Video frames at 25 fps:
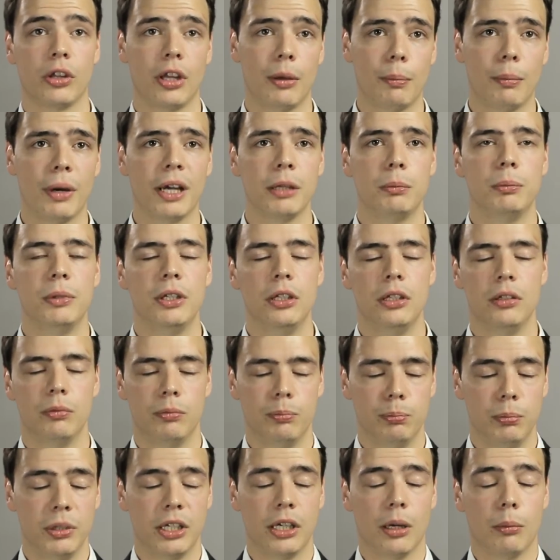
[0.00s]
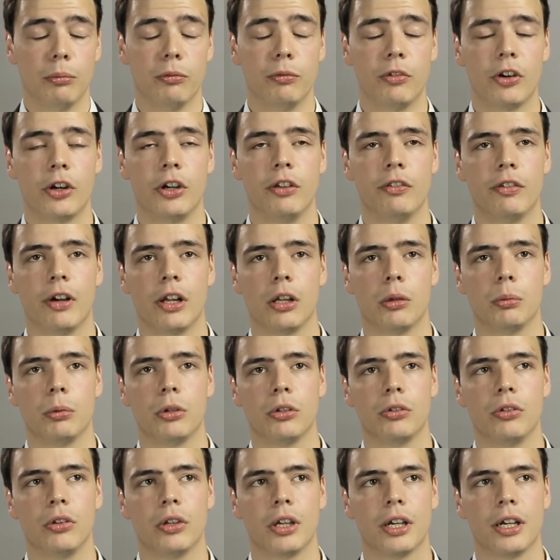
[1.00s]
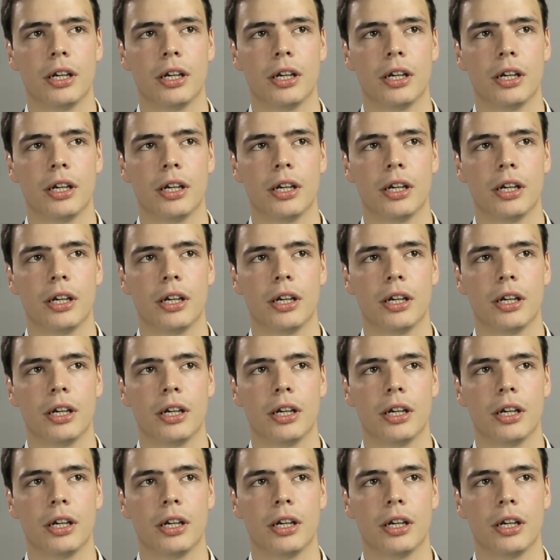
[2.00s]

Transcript: That might become very valuable to the